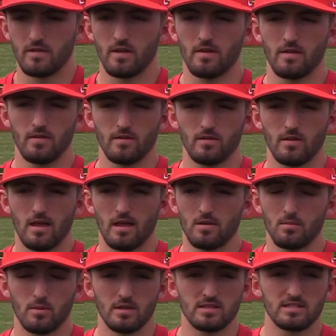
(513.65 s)
I had
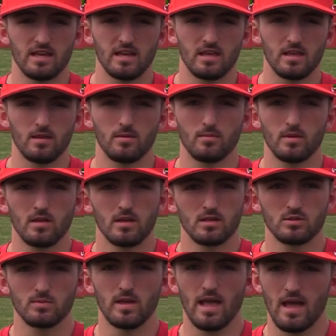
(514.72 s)
to play second
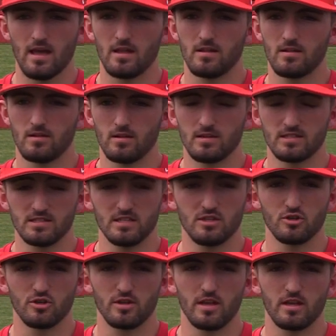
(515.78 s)
because we had a
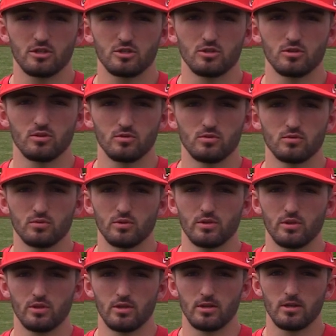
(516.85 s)
senior catcher who was
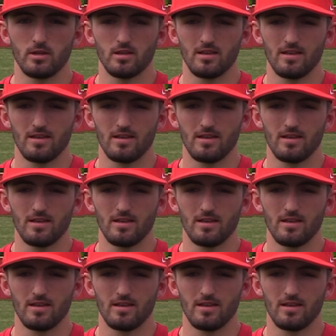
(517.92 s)
really good.